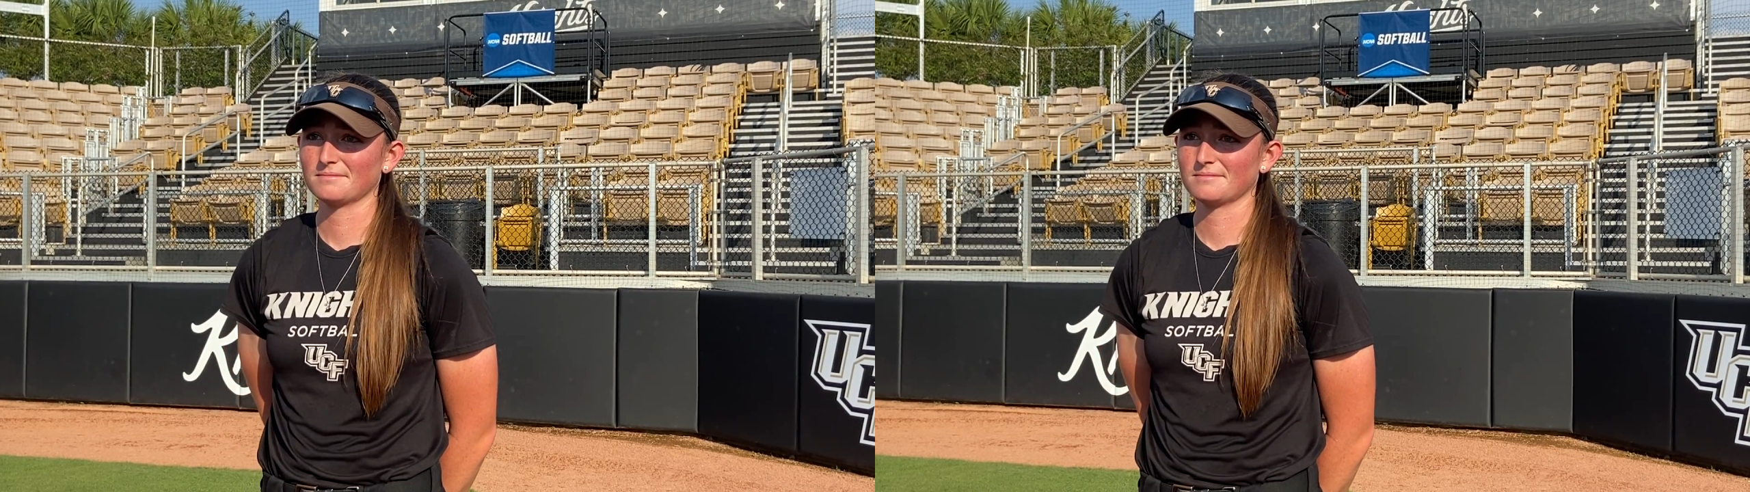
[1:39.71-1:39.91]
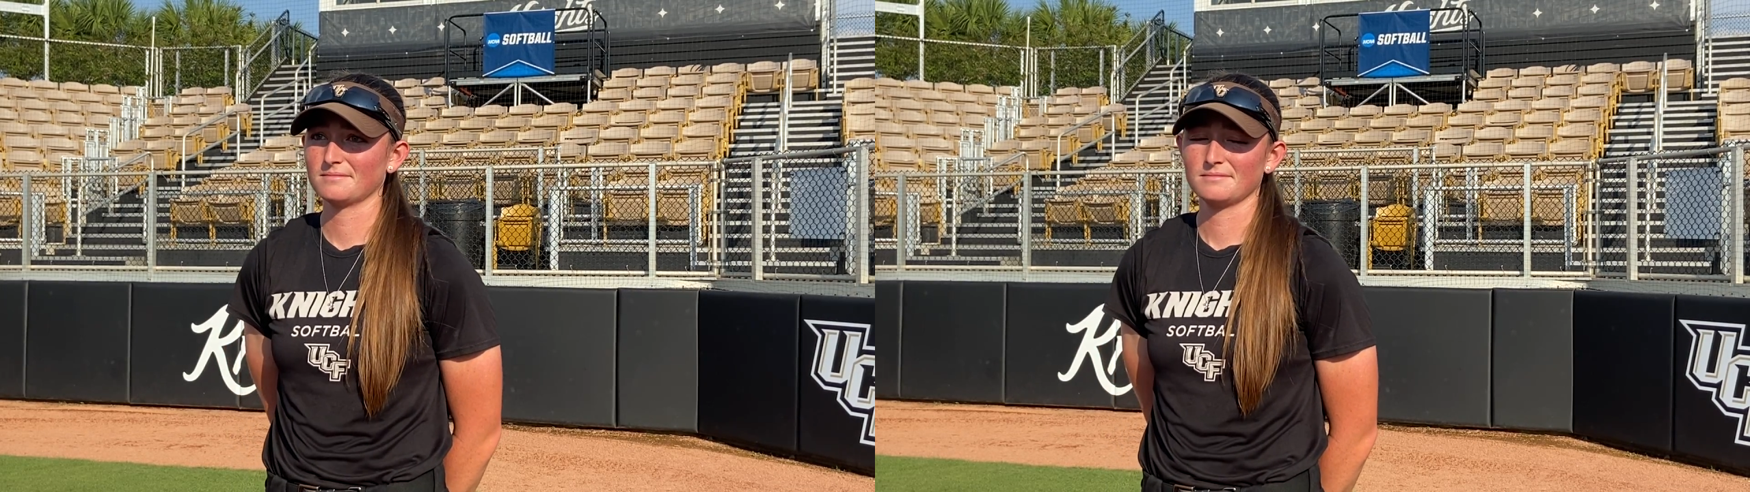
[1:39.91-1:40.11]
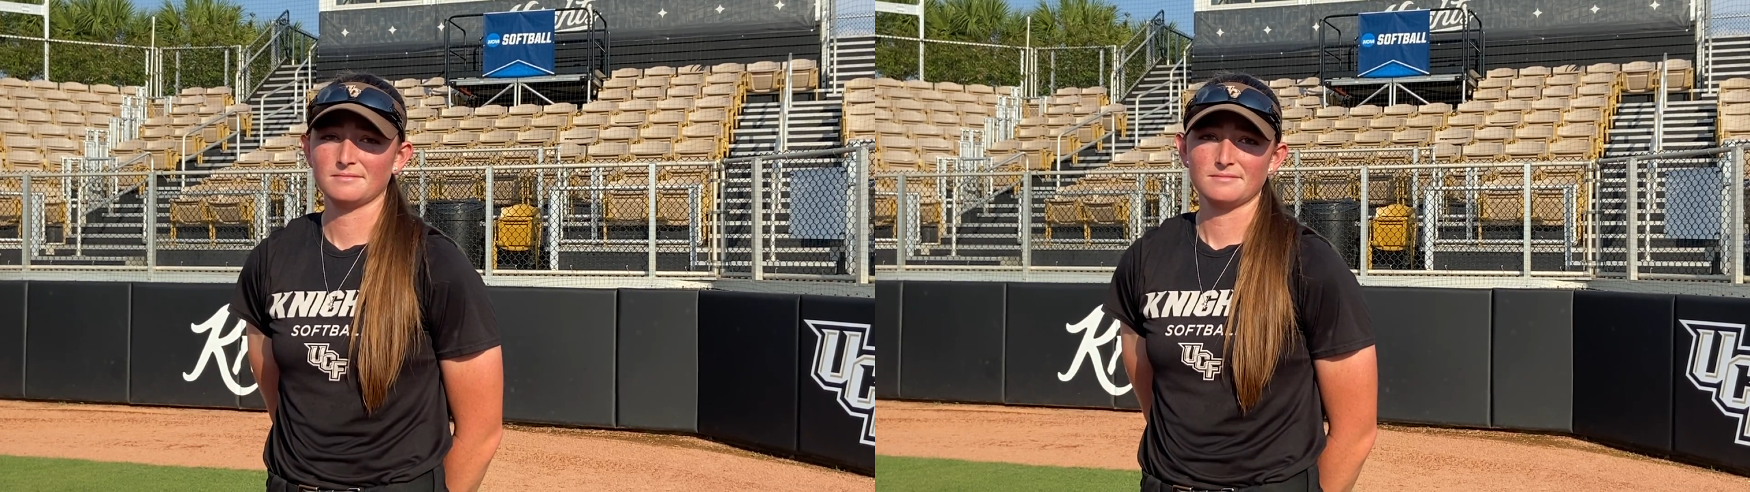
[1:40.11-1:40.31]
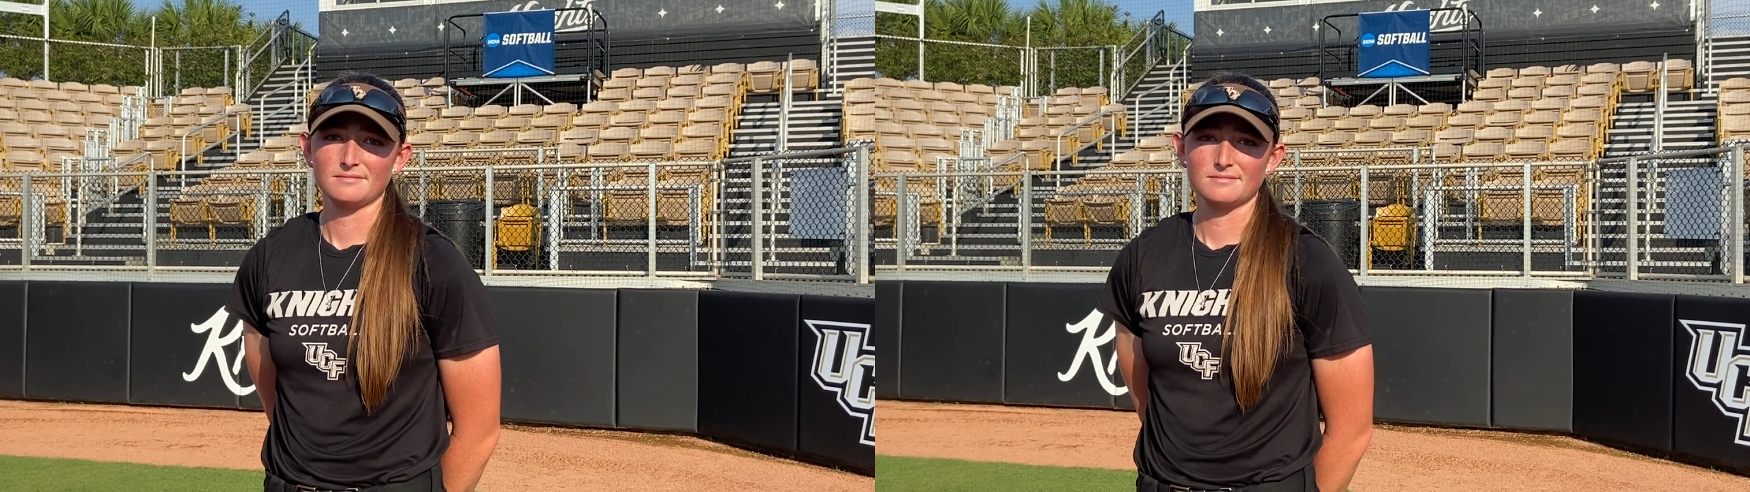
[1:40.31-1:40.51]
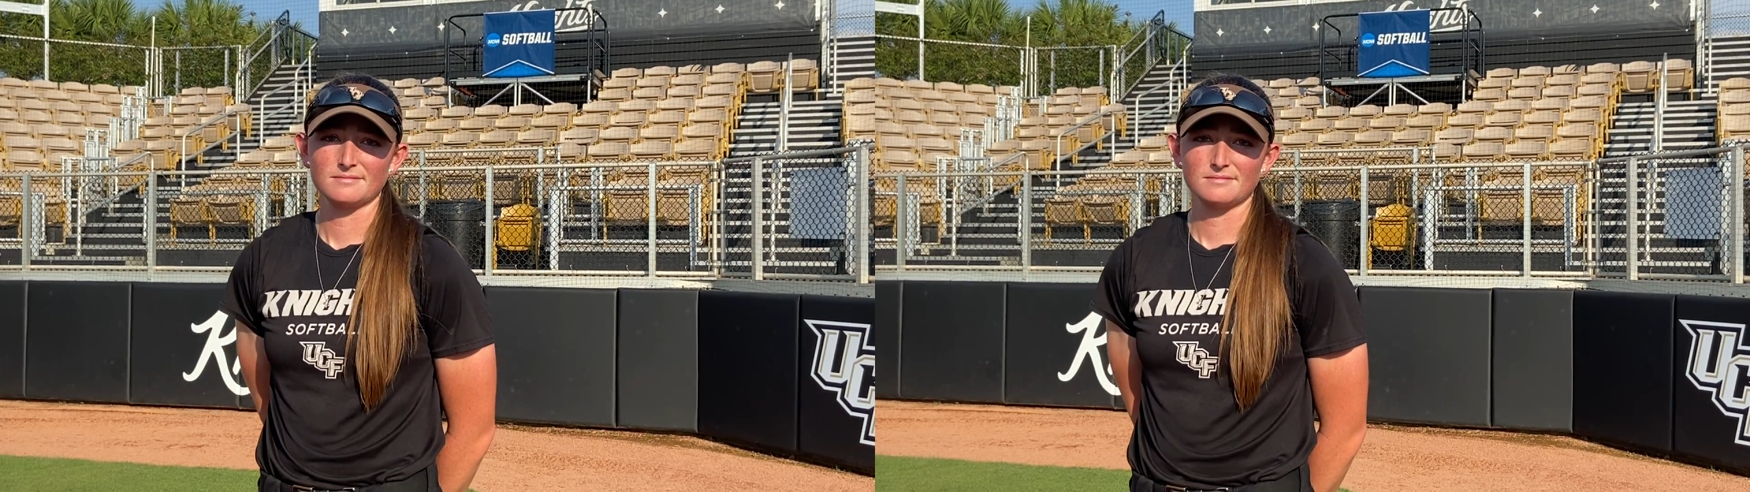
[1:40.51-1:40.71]
How would you
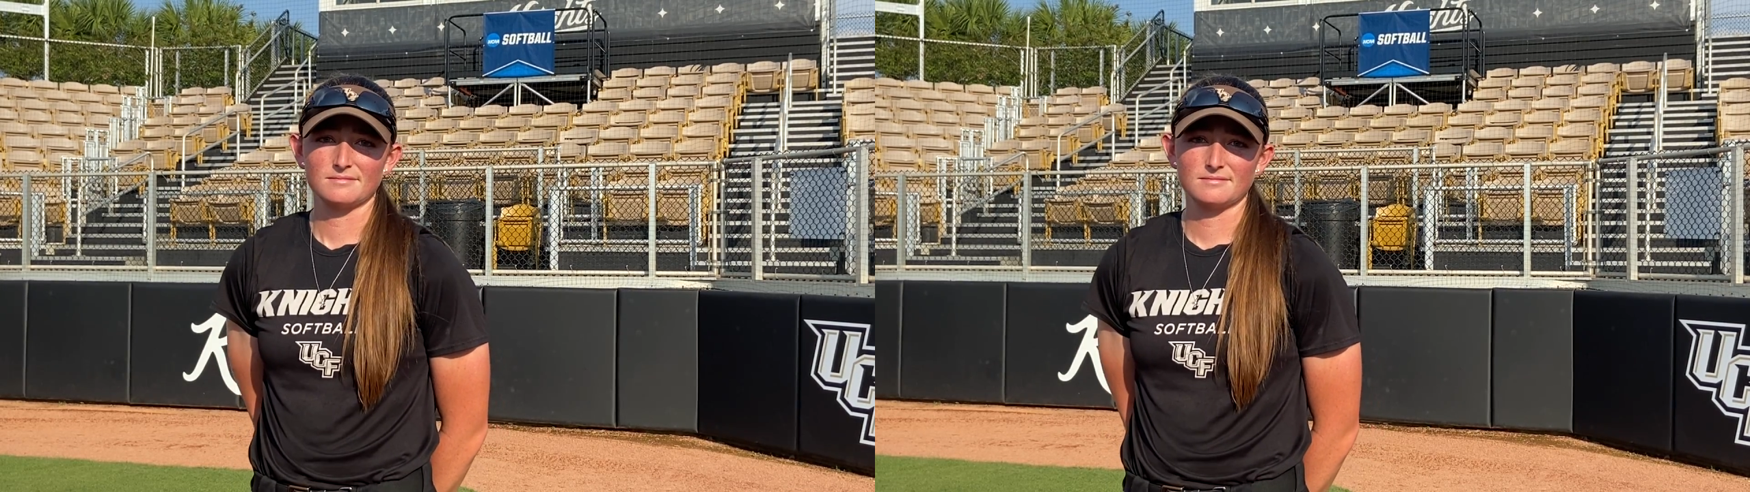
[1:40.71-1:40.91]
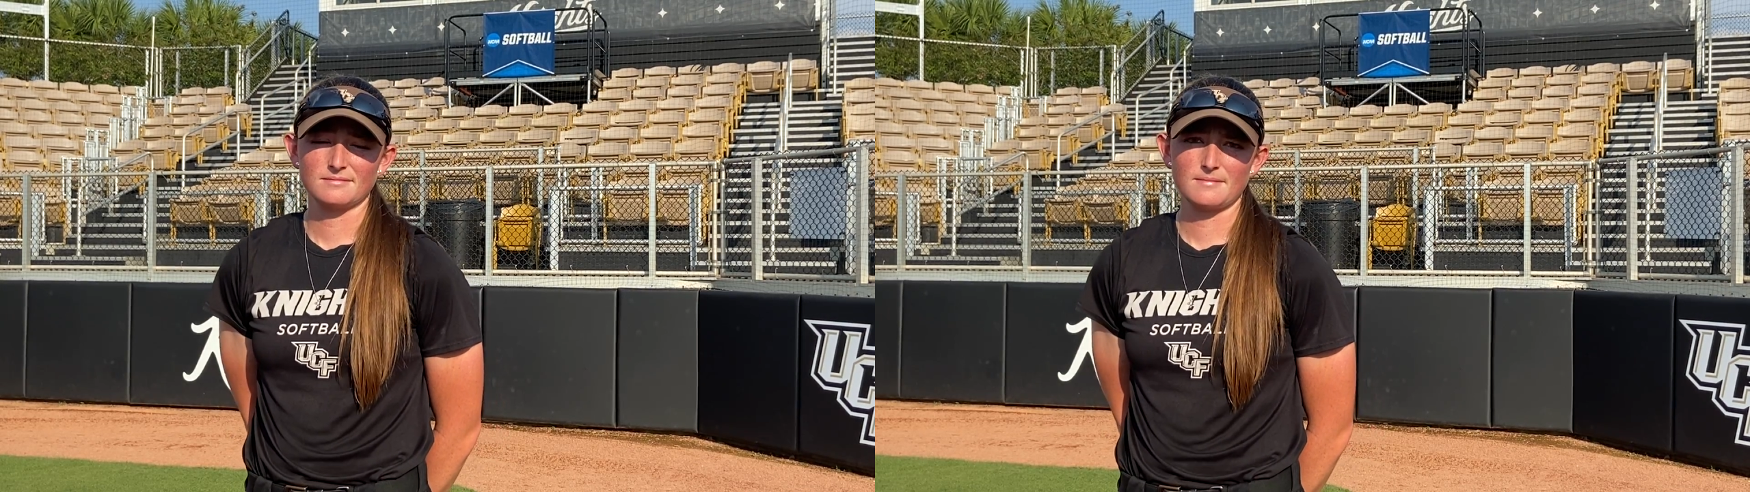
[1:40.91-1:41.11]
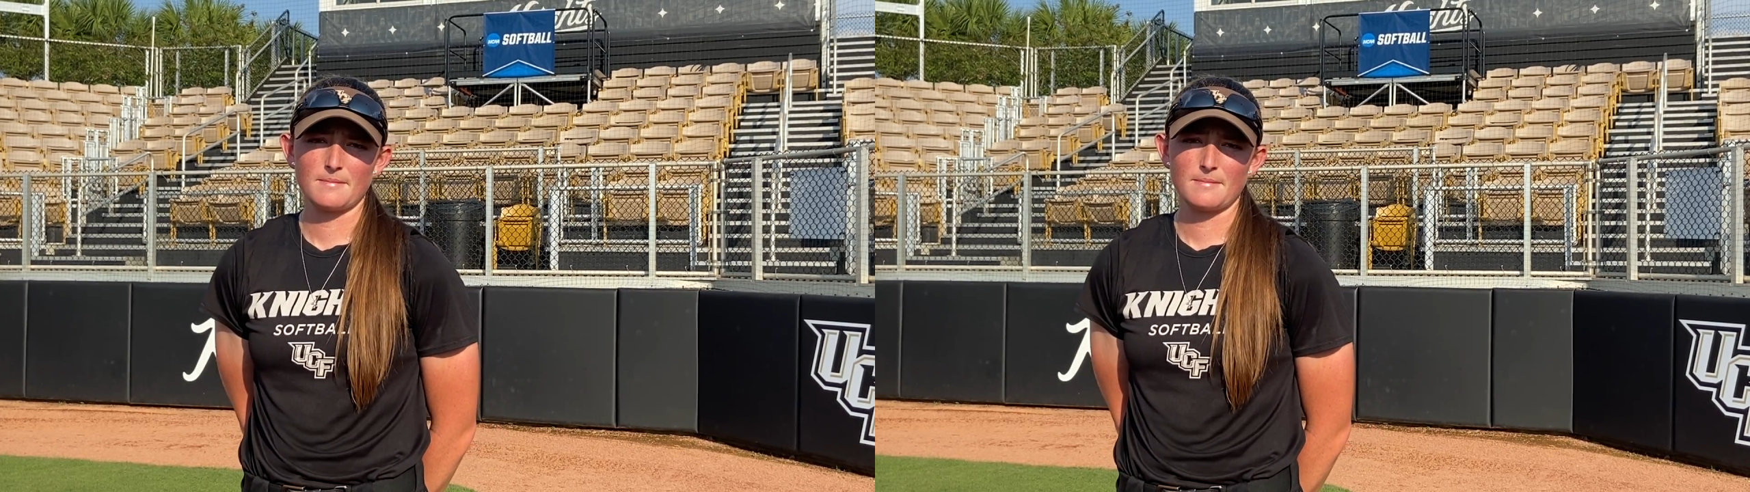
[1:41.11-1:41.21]
say today's